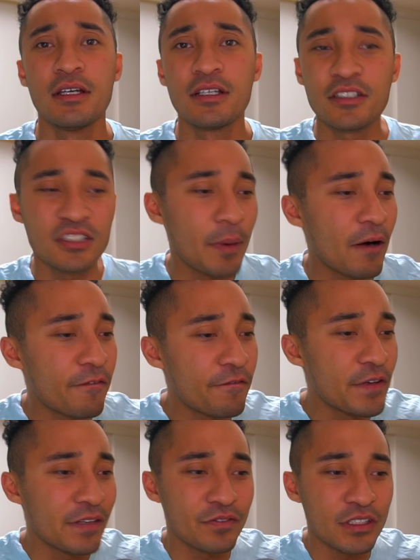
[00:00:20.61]
Just about
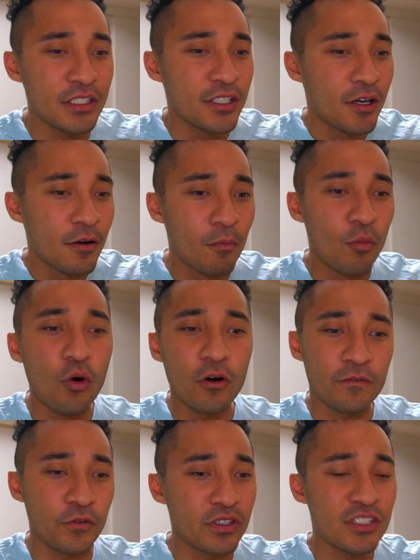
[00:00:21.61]
50 more
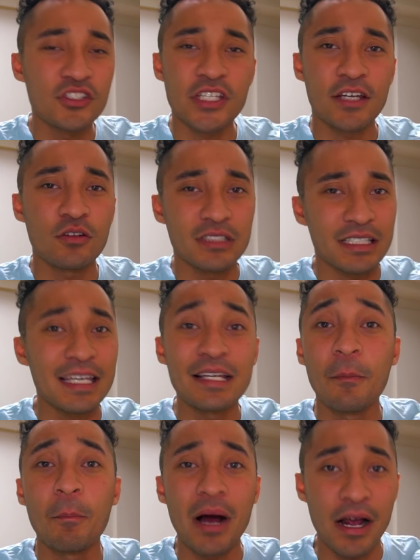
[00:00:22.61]
for this channel to hit
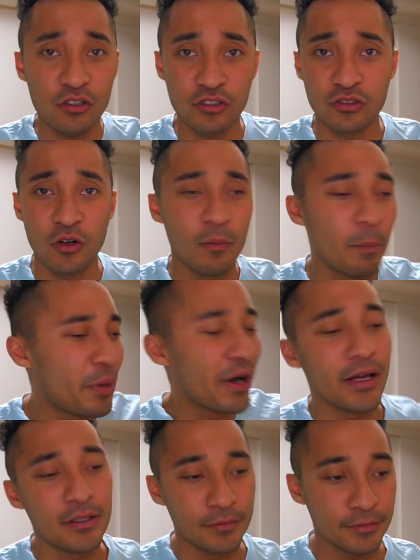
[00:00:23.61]
a milestone, but